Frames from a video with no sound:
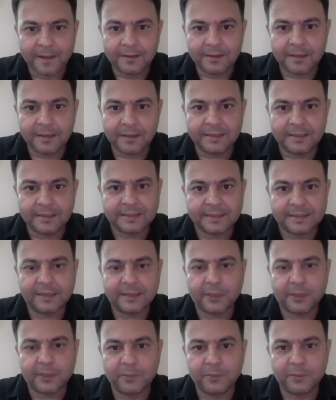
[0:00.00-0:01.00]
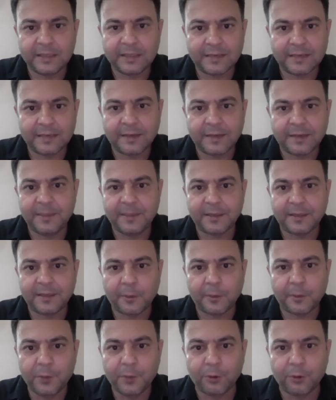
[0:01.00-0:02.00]
this has come as a
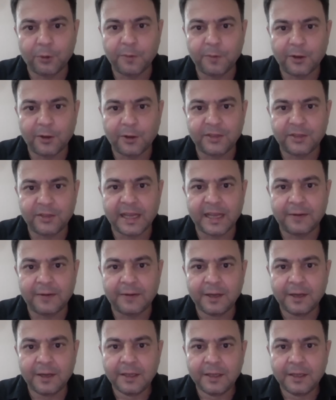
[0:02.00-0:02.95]
tribute because they are